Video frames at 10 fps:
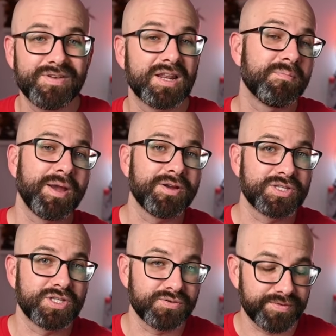in
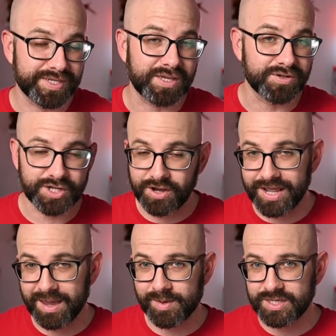comparison to the resellers on
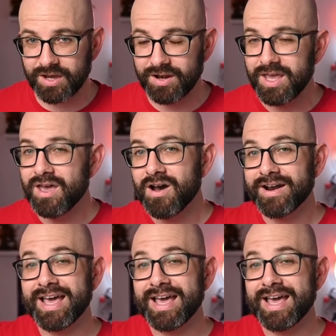Amazon. On